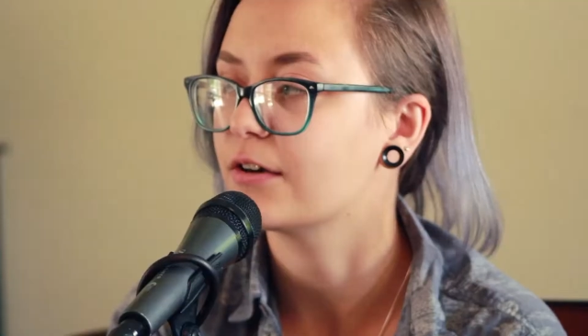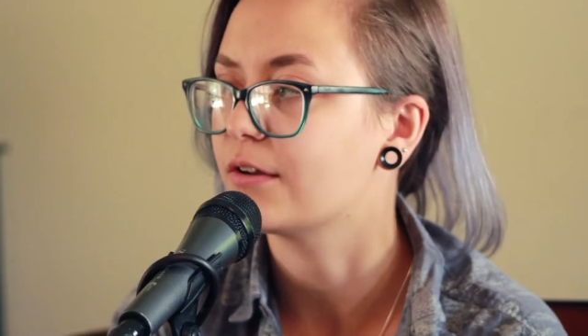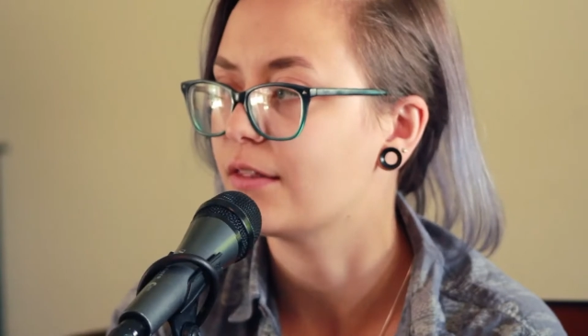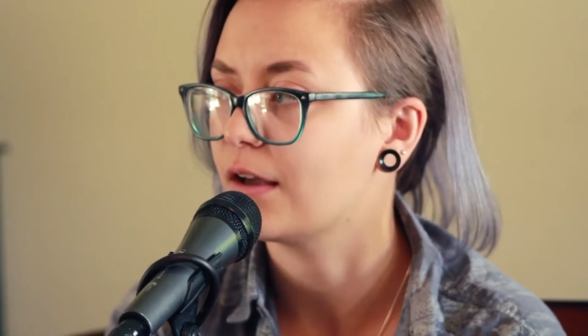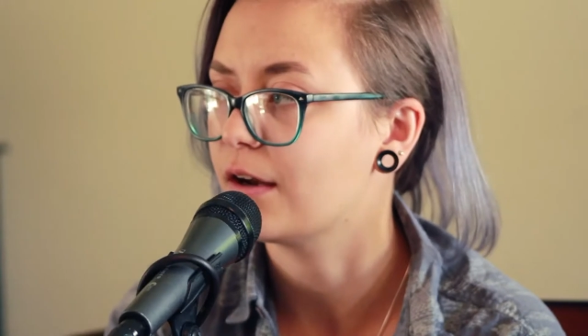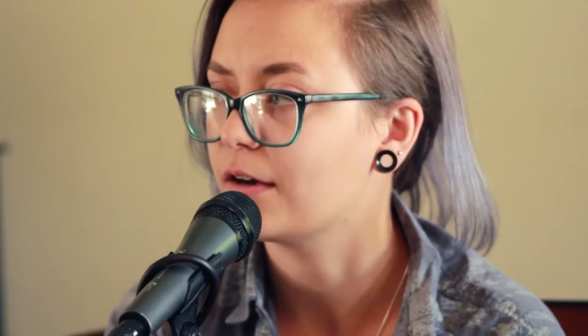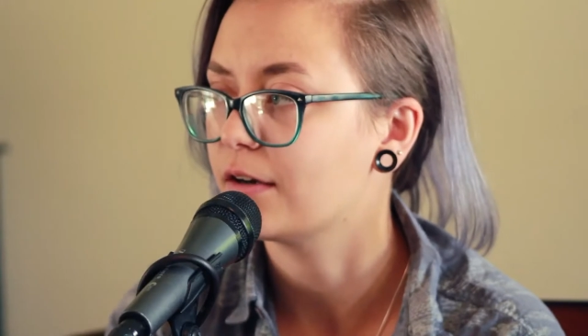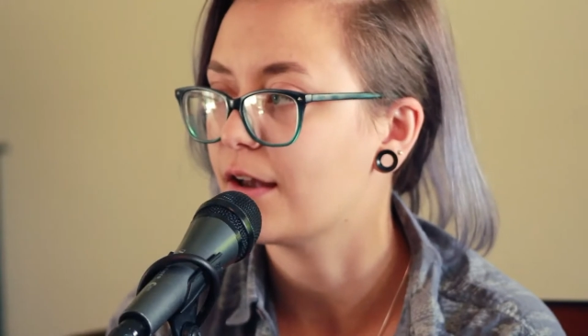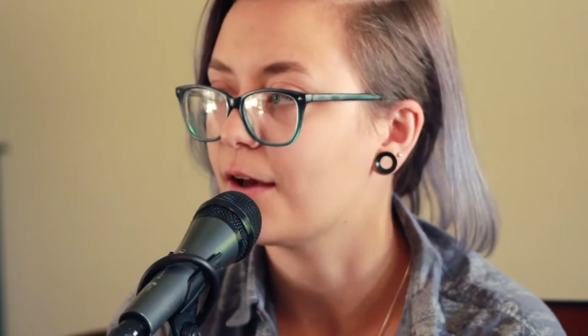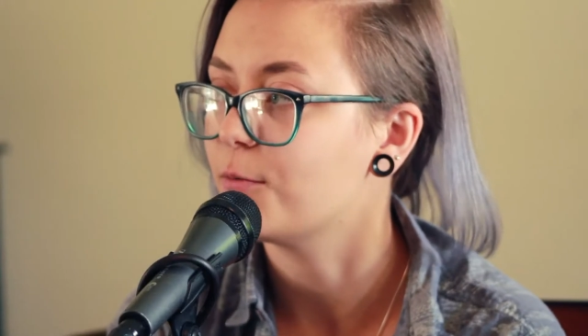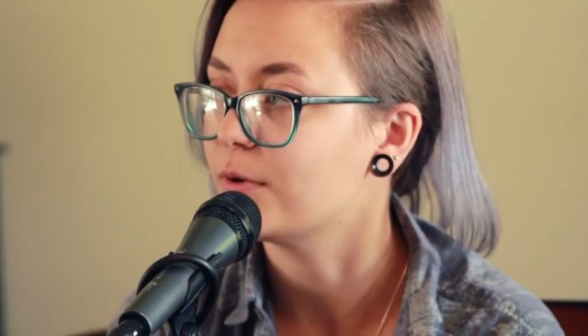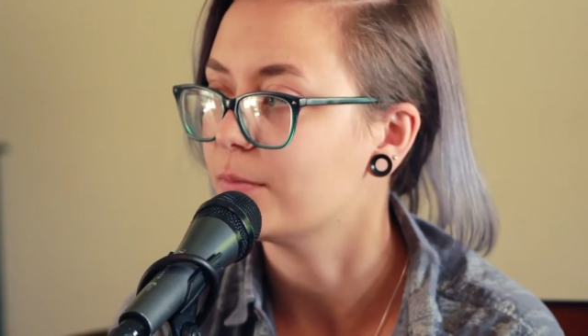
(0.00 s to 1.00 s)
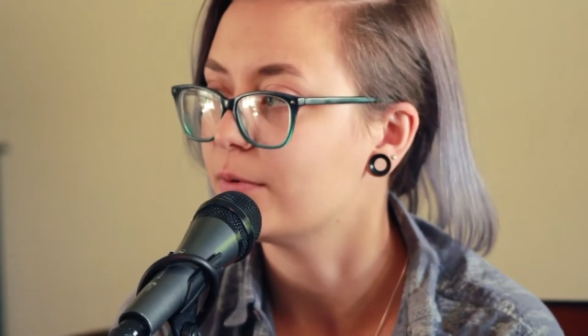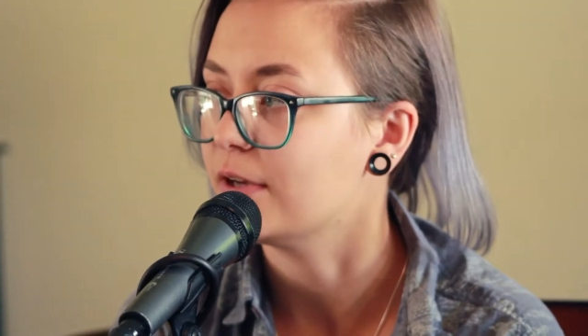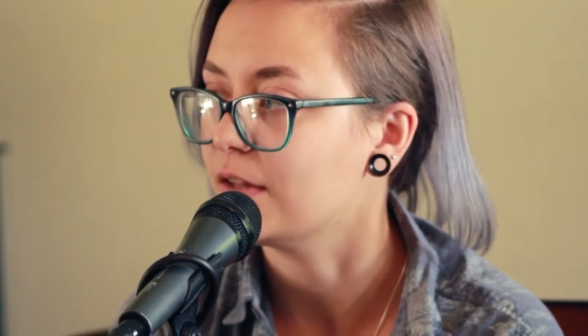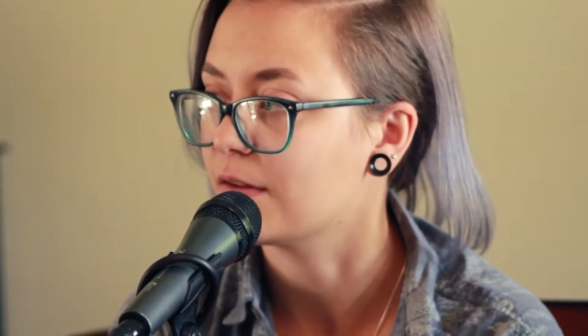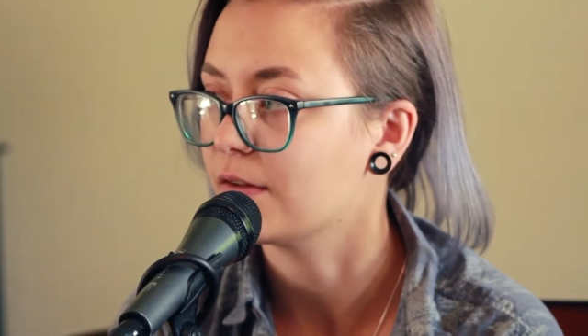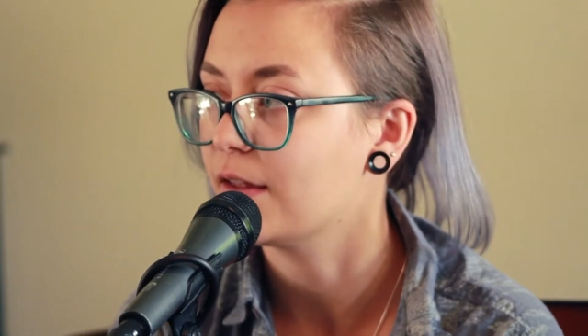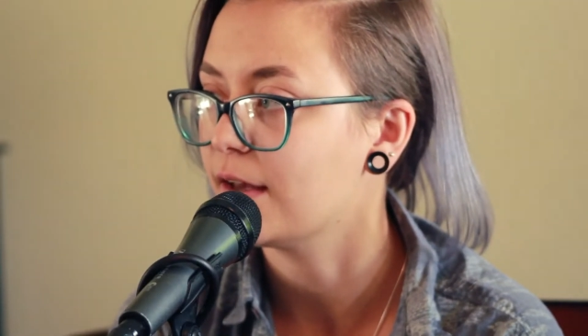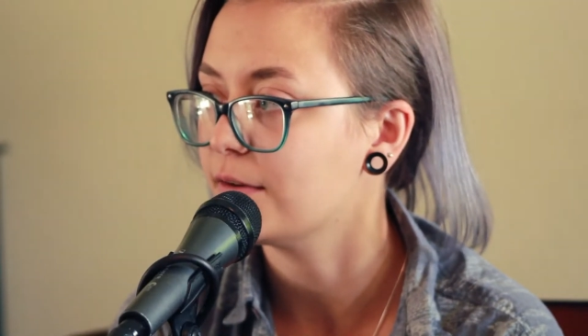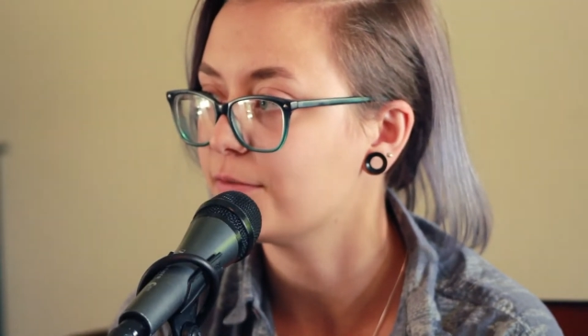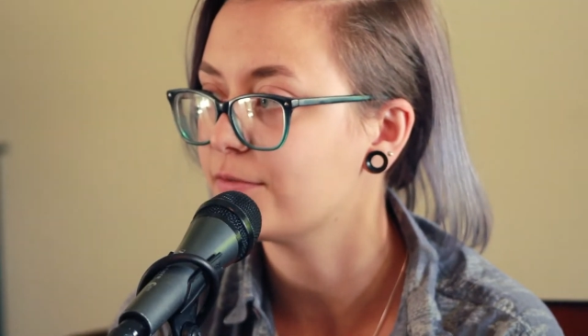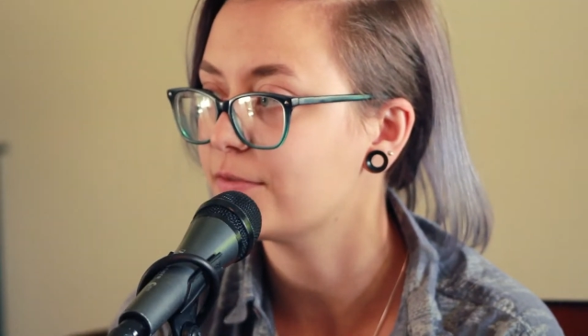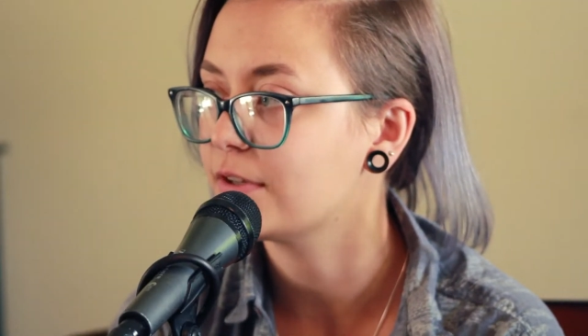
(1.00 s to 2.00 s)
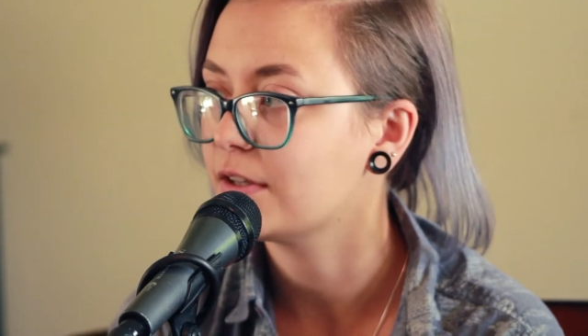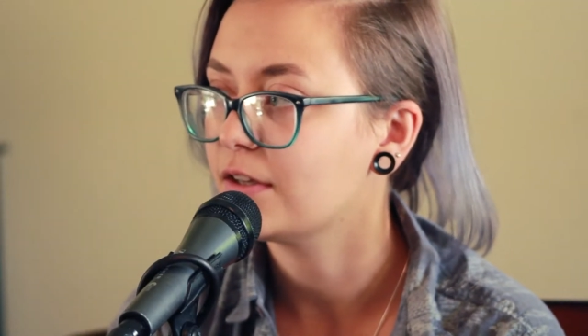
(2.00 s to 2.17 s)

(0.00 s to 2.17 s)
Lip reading: her there at one point in their life.